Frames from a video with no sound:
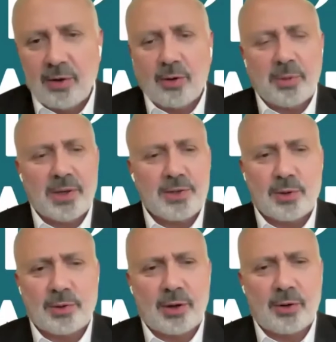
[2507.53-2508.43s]
or
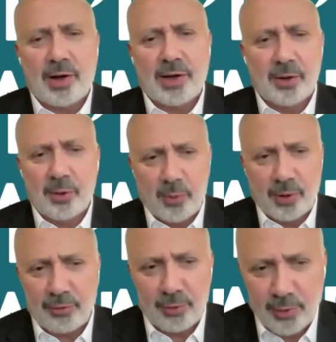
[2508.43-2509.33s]
Minnesota or Idaho,
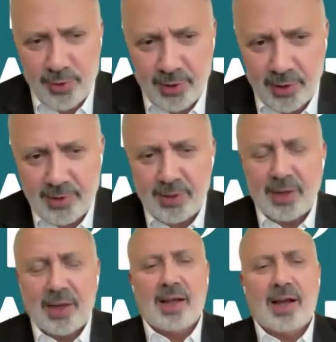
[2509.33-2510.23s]
one of those states.
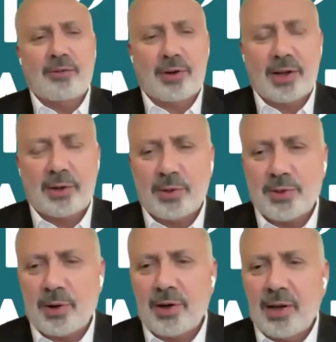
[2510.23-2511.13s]
I forget
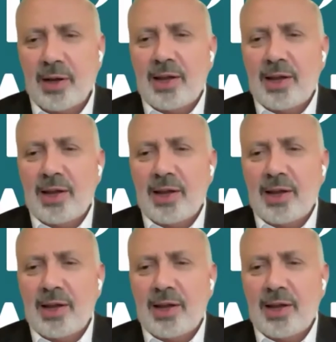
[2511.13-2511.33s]
which one.